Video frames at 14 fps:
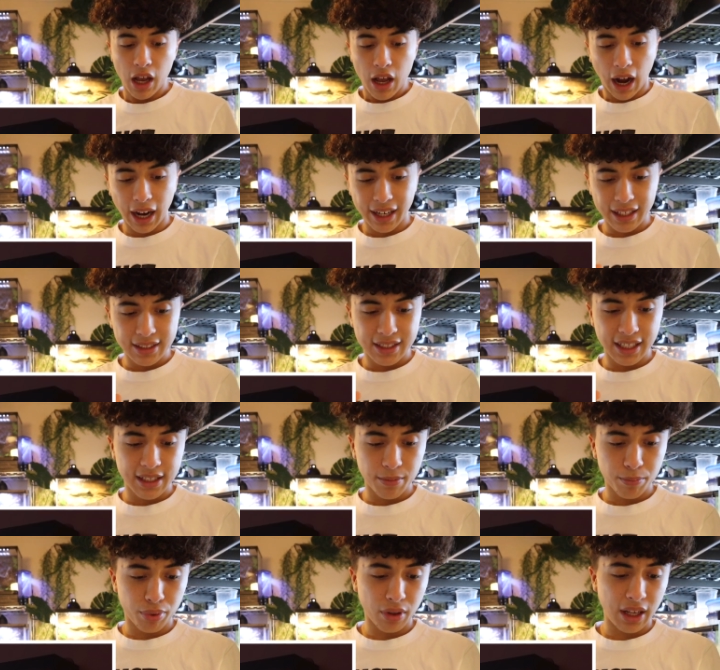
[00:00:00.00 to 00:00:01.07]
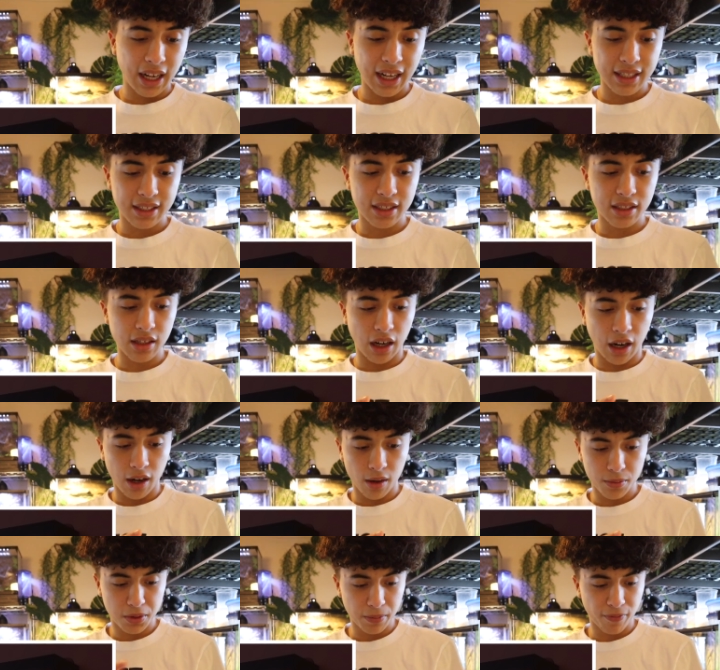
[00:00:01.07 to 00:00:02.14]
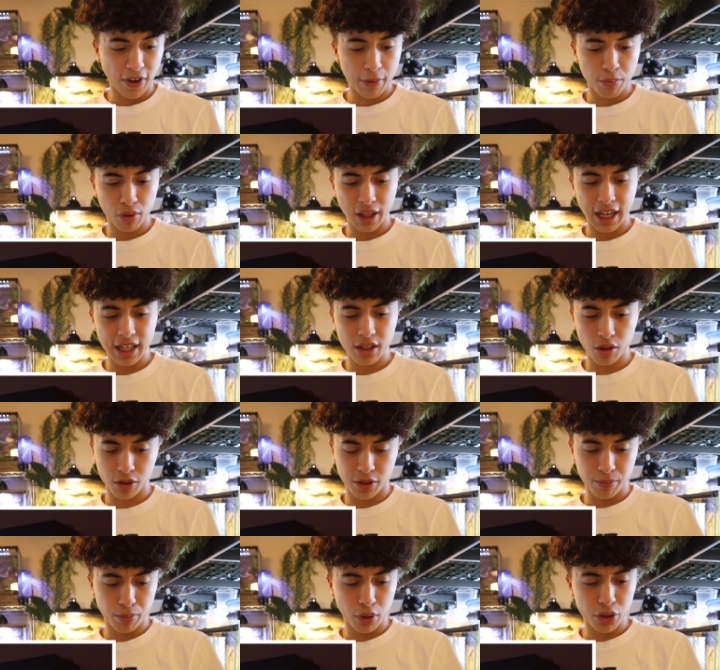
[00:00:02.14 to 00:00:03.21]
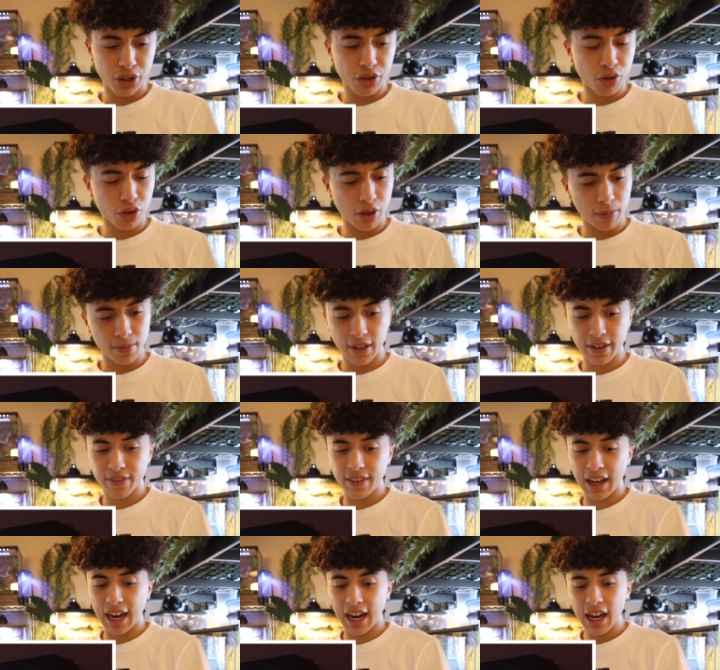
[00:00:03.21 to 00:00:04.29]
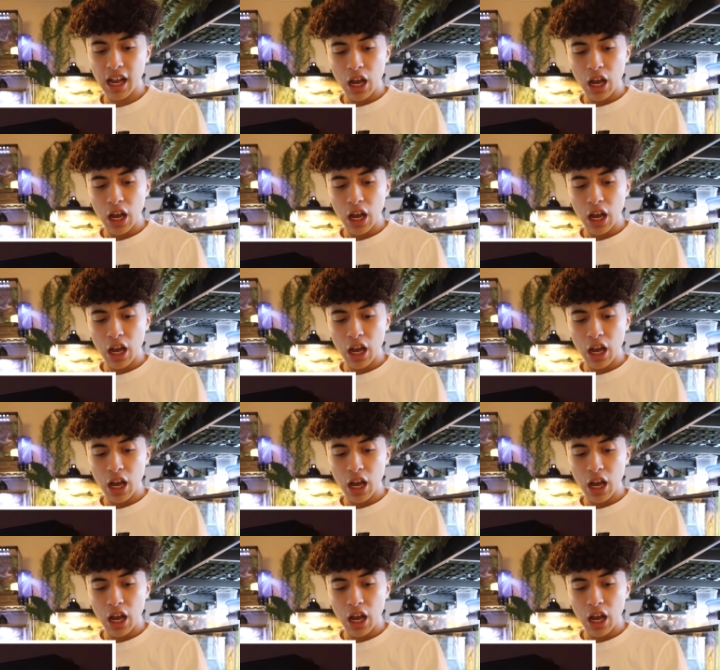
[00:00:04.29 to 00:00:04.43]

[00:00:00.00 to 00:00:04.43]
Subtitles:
I can see some plants, some fake plants or some bushes or something like that.